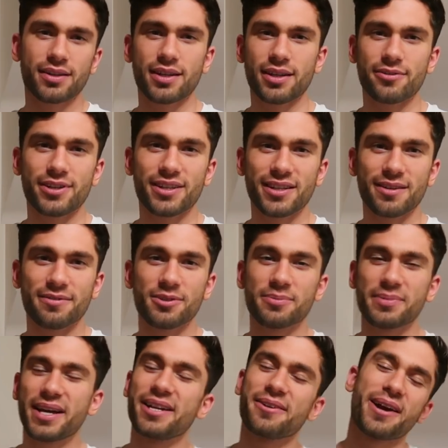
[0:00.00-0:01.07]
Henry
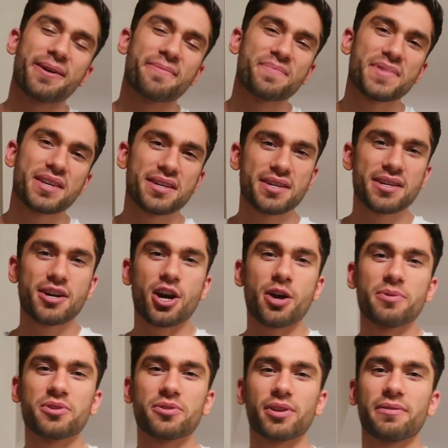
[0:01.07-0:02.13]
Cavill. But anyway, hope
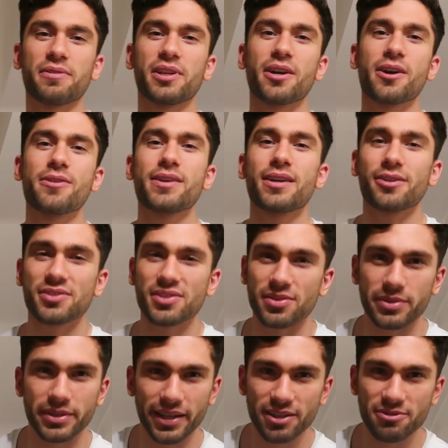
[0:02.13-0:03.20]
you enjoyed the video, and I'll see
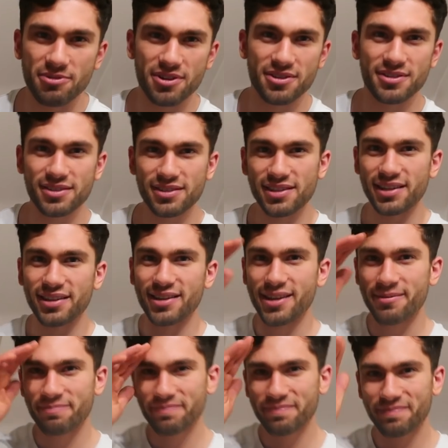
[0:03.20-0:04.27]
you in the next one. Take care.